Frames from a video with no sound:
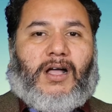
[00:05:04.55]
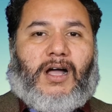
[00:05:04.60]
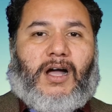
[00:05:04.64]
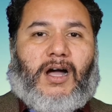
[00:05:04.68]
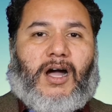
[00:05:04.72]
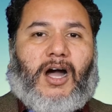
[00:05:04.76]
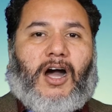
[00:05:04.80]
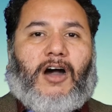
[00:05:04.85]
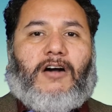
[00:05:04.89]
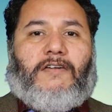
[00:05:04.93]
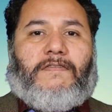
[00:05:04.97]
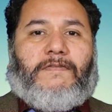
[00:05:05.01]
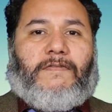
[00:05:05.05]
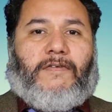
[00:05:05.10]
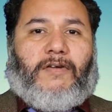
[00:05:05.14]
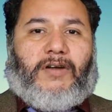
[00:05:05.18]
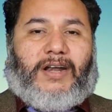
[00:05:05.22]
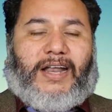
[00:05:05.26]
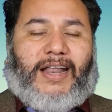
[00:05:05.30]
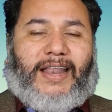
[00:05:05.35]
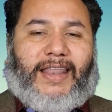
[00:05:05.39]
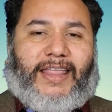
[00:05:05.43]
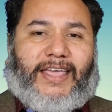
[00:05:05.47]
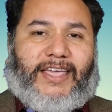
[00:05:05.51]
uh, off
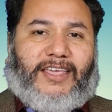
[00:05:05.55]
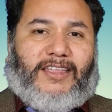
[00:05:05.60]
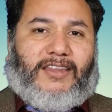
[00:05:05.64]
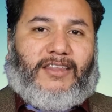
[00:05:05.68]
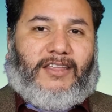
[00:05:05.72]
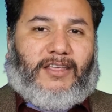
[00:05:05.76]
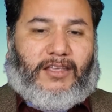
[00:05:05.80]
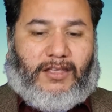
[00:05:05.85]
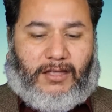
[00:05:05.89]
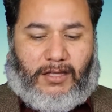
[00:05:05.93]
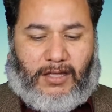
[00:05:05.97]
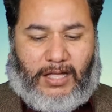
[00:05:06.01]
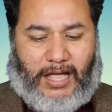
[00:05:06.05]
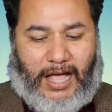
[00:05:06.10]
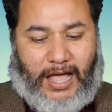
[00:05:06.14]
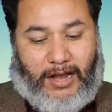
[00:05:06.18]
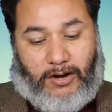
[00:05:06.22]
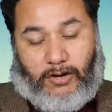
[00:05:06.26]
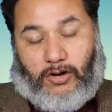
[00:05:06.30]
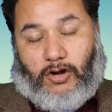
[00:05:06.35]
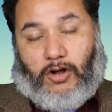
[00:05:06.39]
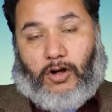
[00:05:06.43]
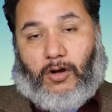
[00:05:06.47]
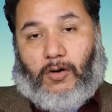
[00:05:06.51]
on a lady. I
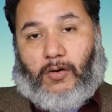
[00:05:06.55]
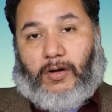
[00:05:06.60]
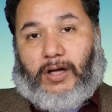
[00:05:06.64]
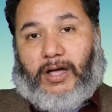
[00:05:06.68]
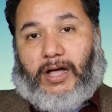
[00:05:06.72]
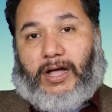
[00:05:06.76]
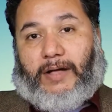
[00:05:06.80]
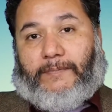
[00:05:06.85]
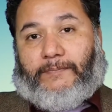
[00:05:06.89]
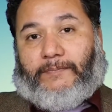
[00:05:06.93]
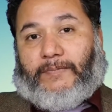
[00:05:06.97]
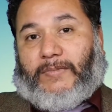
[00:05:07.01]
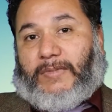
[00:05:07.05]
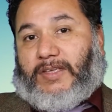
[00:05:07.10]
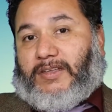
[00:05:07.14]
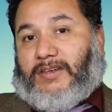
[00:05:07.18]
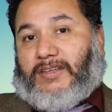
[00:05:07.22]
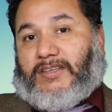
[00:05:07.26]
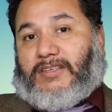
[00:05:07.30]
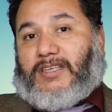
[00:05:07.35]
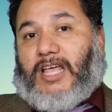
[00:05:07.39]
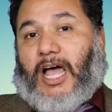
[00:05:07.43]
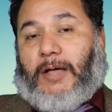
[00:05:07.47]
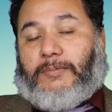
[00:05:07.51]
don't know. Um,
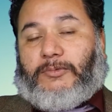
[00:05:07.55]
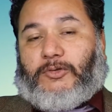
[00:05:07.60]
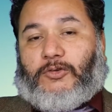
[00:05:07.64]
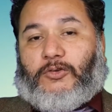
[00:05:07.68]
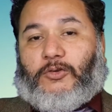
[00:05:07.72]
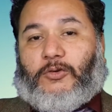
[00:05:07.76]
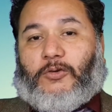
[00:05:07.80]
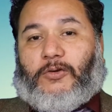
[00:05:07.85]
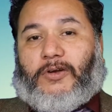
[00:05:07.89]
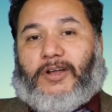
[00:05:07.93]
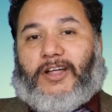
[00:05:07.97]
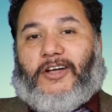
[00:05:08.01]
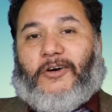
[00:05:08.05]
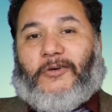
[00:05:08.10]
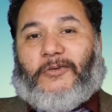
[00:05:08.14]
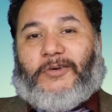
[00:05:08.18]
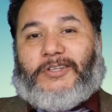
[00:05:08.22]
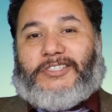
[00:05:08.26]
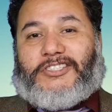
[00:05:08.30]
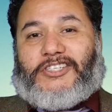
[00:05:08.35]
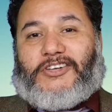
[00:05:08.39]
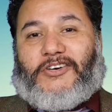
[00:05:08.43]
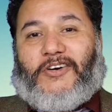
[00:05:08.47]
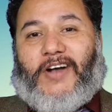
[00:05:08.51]
it is up to you to
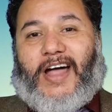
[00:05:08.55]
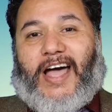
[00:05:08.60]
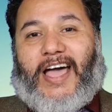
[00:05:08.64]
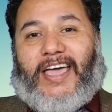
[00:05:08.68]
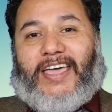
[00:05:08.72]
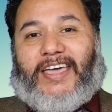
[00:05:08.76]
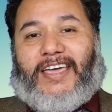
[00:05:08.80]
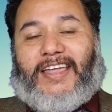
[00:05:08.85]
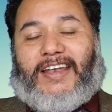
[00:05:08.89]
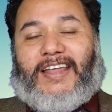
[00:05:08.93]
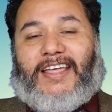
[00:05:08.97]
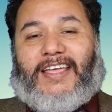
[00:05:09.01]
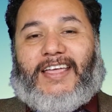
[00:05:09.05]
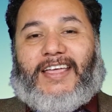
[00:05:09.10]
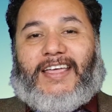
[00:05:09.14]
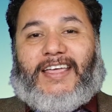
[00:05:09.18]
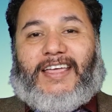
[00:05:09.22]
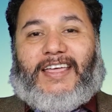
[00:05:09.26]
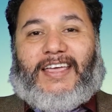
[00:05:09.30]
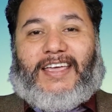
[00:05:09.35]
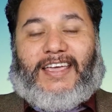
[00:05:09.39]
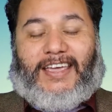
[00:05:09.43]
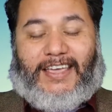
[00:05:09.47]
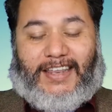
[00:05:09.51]
go and try it
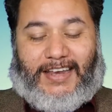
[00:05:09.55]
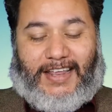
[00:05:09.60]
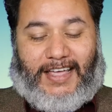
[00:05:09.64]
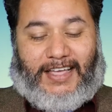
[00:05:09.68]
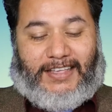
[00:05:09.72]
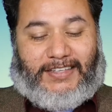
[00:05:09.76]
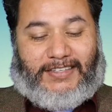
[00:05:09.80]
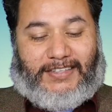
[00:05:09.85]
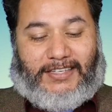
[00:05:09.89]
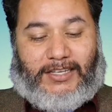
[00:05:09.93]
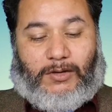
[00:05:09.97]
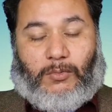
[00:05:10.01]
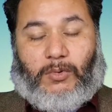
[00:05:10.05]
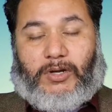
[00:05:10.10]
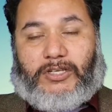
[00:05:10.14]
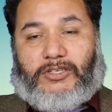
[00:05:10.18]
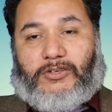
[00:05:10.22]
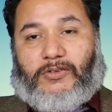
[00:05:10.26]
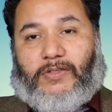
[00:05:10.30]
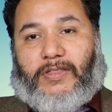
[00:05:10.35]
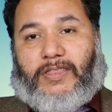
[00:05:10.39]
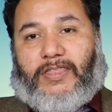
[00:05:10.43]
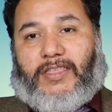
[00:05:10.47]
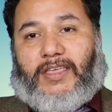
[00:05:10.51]
and uh, see
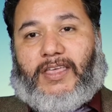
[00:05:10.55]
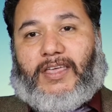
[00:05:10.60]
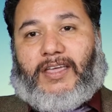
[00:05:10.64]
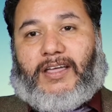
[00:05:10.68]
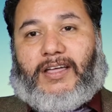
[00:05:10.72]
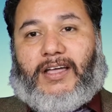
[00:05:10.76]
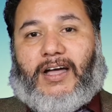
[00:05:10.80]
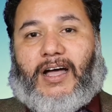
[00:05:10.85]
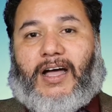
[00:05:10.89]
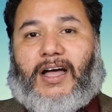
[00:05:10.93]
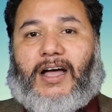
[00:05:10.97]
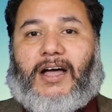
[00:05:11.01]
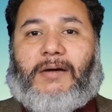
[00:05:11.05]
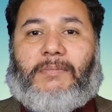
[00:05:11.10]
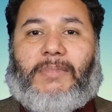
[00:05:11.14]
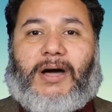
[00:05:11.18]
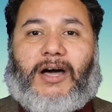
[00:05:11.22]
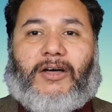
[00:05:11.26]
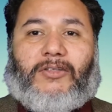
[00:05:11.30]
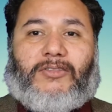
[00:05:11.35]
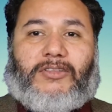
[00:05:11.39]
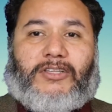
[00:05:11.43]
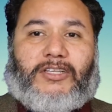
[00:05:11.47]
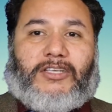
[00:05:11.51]
what you think uh,
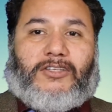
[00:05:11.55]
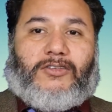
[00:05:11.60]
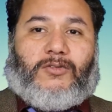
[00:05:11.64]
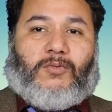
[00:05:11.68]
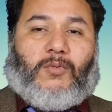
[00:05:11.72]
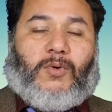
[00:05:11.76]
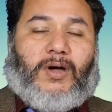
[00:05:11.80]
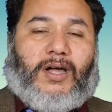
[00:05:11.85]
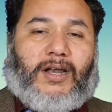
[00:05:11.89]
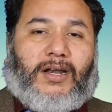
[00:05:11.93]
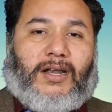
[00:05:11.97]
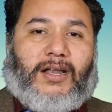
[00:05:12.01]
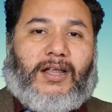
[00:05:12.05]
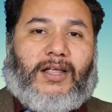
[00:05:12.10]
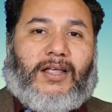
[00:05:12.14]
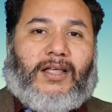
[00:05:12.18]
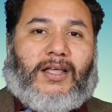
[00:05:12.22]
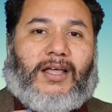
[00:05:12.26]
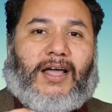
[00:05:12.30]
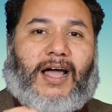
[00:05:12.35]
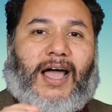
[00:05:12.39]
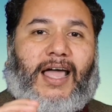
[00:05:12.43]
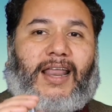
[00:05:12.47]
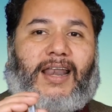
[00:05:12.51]
about this one.
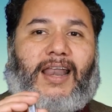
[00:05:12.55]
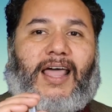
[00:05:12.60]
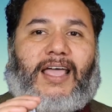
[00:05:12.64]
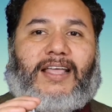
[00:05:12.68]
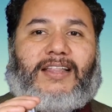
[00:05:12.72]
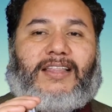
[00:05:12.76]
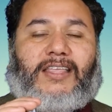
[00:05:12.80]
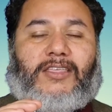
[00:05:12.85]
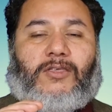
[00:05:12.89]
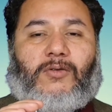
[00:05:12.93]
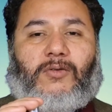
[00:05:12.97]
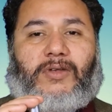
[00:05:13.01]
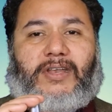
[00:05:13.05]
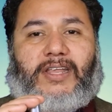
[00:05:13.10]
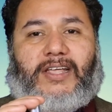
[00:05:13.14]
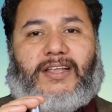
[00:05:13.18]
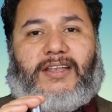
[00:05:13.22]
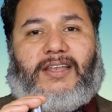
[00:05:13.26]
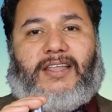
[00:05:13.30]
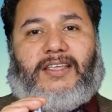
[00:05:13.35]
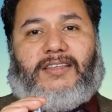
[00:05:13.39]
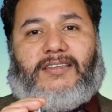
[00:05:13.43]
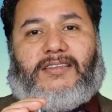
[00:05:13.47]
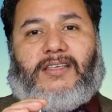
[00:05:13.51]
I like the
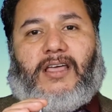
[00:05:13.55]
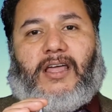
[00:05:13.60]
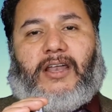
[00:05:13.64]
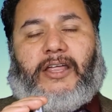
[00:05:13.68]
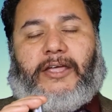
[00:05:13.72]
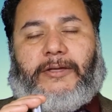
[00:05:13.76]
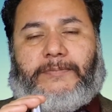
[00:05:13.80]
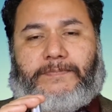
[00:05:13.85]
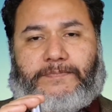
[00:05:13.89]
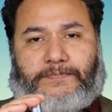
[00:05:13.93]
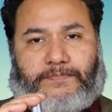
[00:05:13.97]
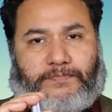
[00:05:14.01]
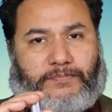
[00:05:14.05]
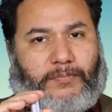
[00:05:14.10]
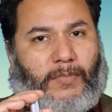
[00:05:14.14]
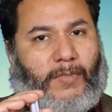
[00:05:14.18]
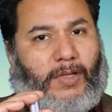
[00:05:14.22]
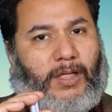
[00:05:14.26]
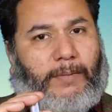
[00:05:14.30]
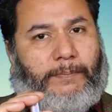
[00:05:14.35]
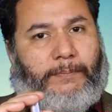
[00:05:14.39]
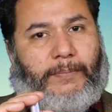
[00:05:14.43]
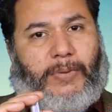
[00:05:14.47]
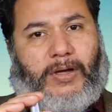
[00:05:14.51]
uniqueness on it,
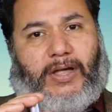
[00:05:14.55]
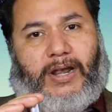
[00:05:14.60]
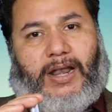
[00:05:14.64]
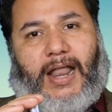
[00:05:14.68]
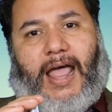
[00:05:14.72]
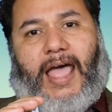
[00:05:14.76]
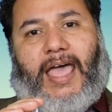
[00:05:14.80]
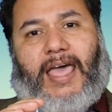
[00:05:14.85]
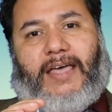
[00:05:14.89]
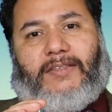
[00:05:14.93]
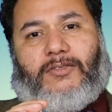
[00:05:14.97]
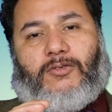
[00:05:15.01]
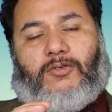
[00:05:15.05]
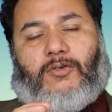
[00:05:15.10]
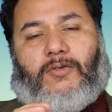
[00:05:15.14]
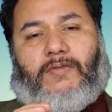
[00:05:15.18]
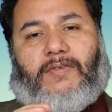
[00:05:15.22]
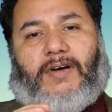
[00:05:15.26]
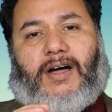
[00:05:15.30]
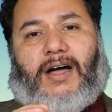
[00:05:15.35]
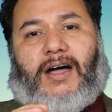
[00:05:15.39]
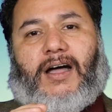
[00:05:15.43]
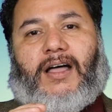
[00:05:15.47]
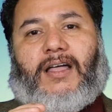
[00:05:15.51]
but I have
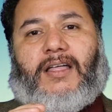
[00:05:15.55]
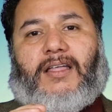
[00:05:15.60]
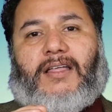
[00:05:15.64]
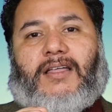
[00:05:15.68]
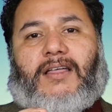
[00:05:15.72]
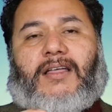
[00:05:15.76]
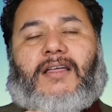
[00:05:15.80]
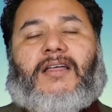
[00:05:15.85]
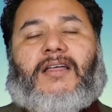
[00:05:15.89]
to uh,